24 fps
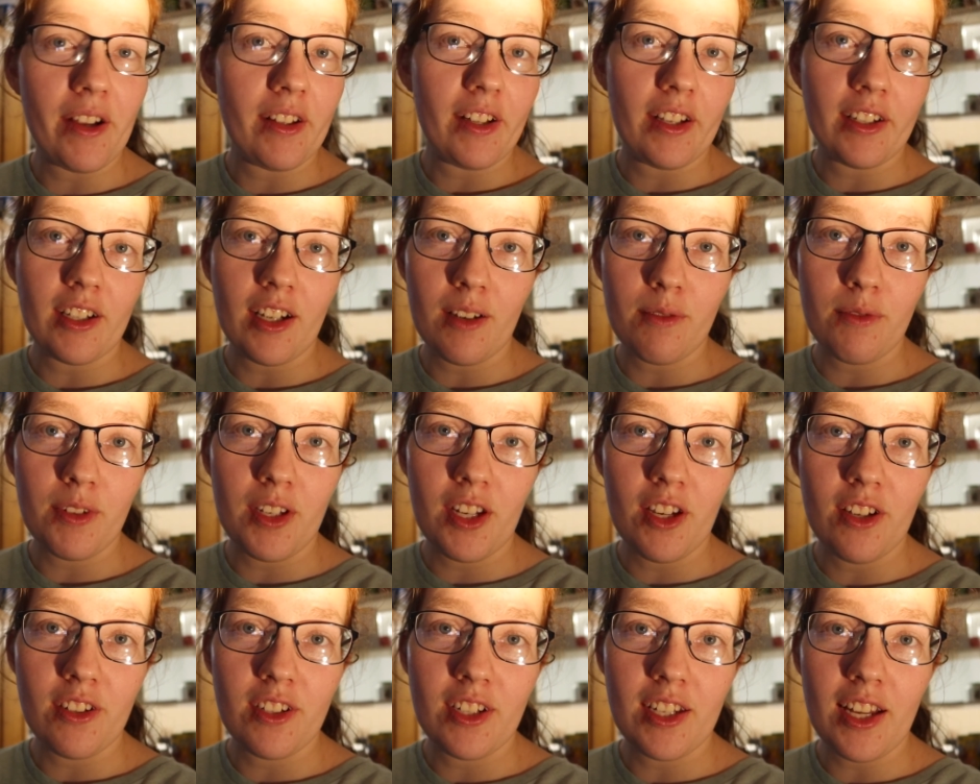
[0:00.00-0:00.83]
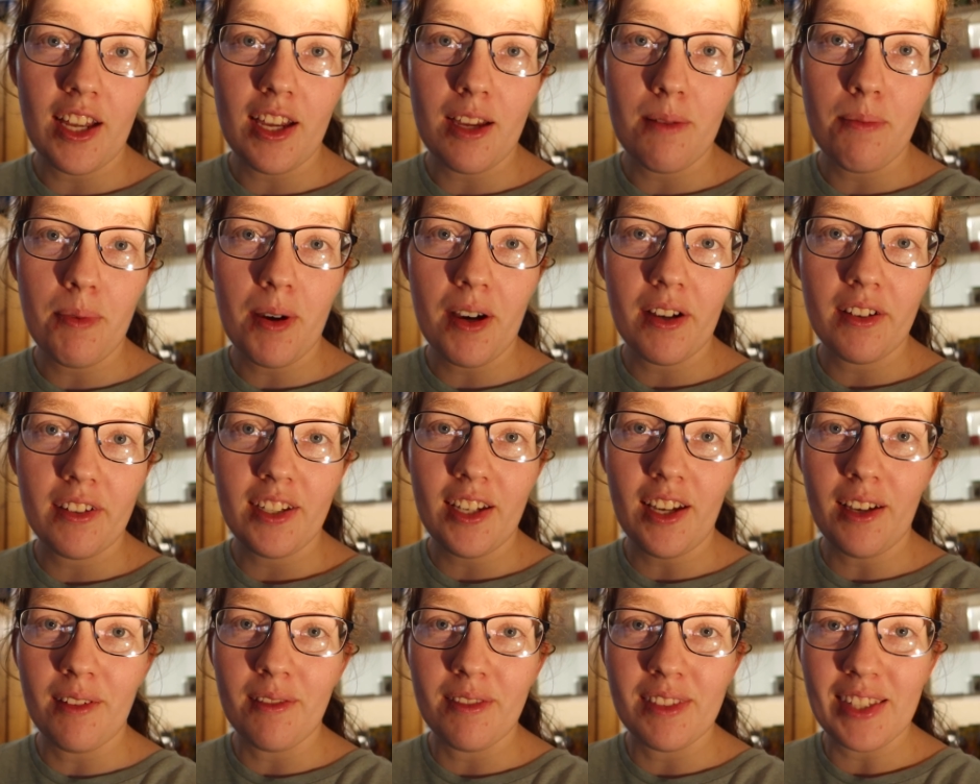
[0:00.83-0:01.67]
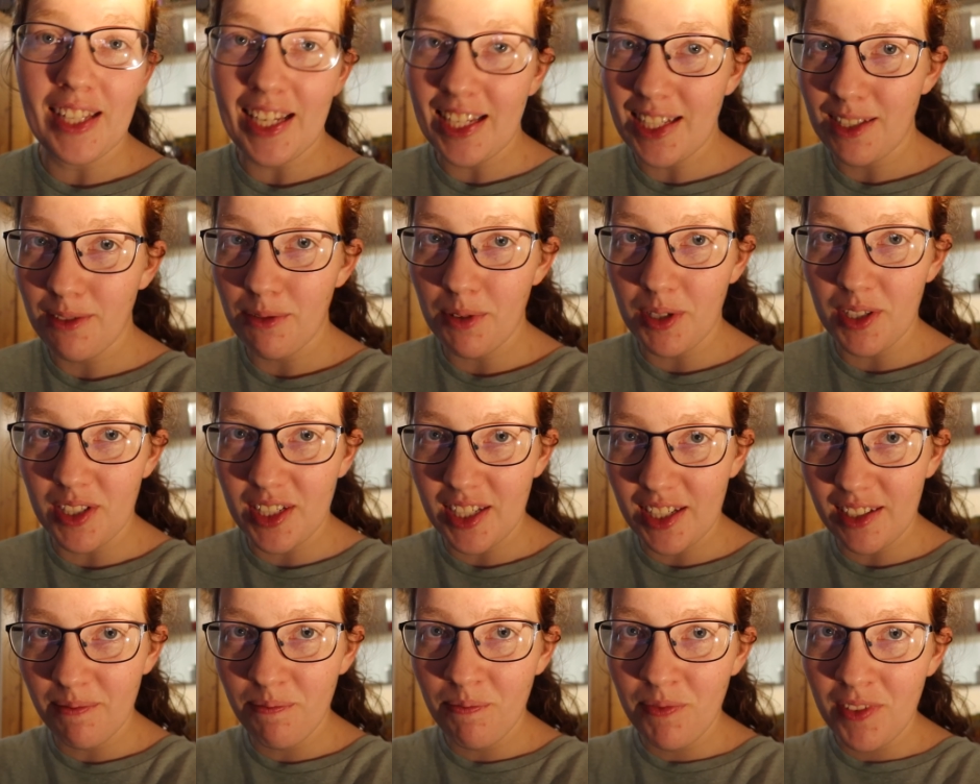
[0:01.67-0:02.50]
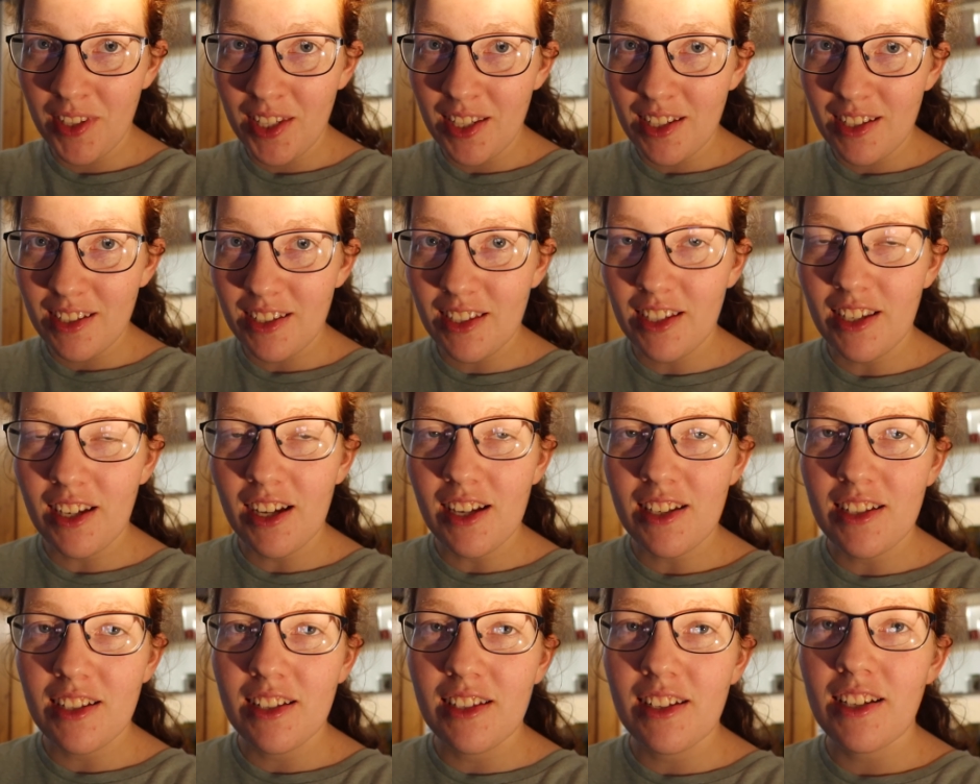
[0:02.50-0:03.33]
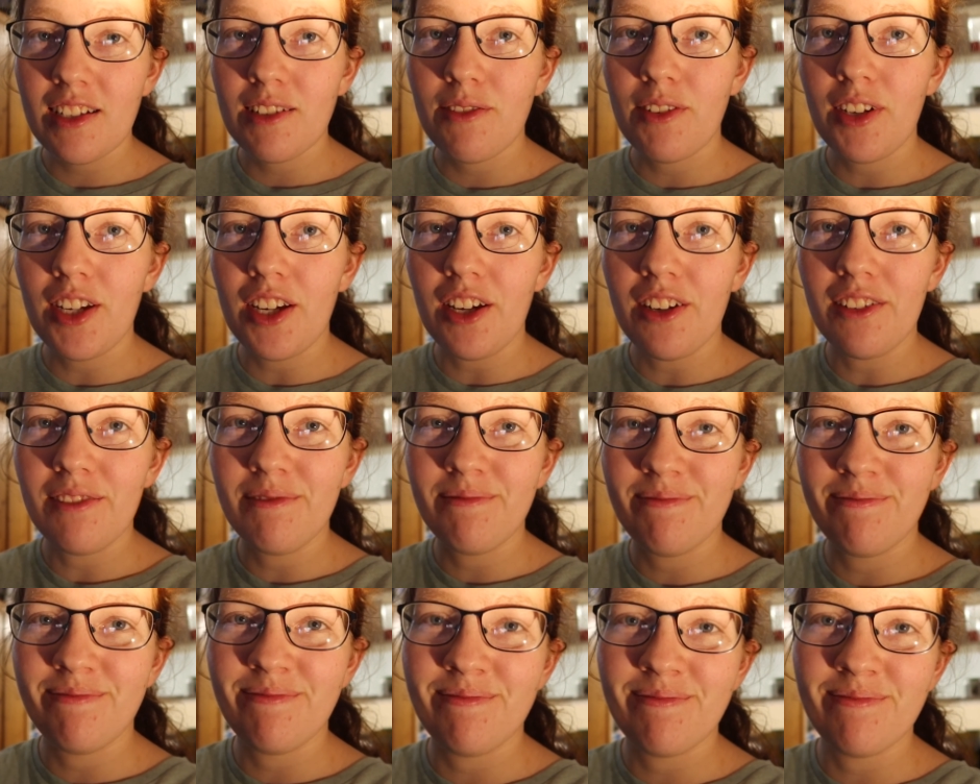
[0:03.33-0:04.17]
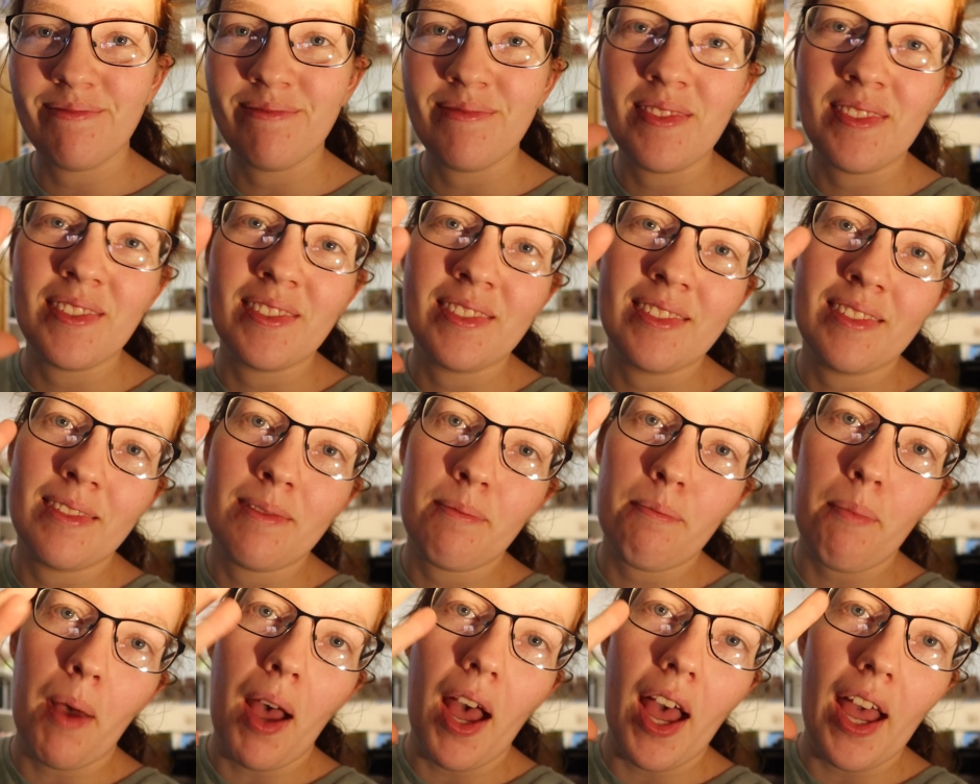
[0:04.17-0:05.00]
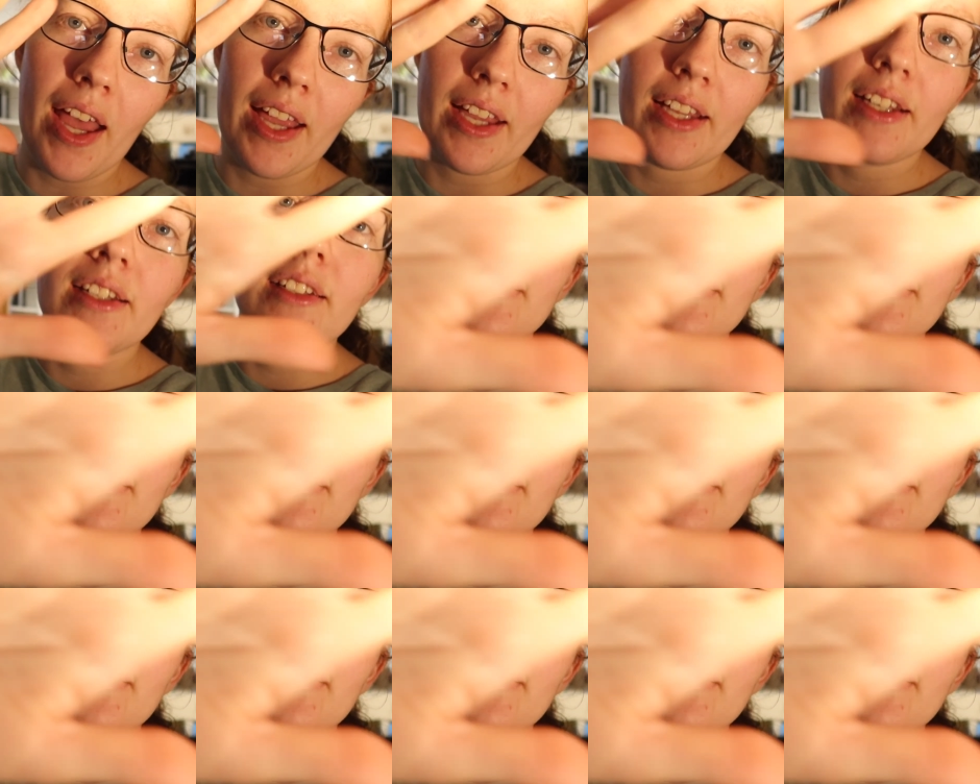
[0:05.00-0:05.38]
I can't video today, but yeah, thanks for watching. See you guys in the next video. Bye.